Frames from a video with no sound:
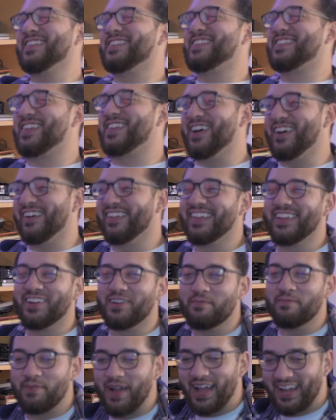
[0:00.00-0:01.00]
So a
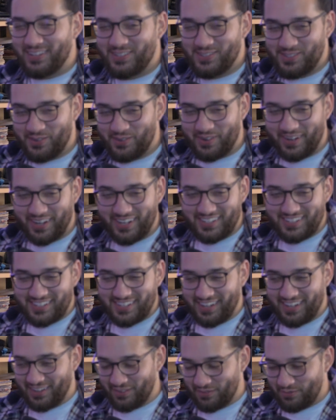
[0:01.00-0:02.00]
little backstory
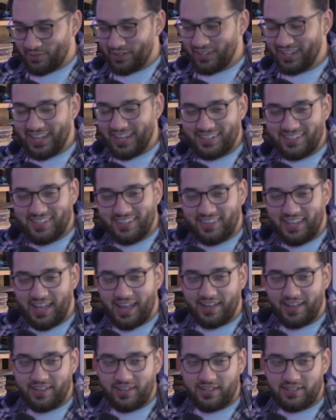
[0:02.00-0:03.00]
to relate to
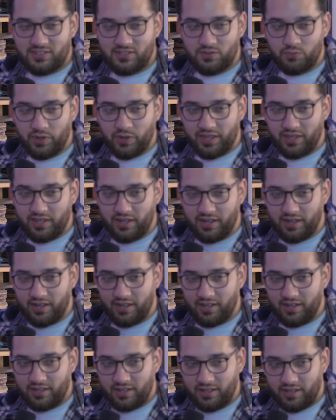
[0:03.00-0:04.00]
that. It's when
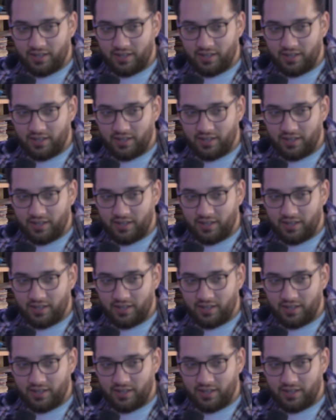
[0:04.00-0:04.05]
I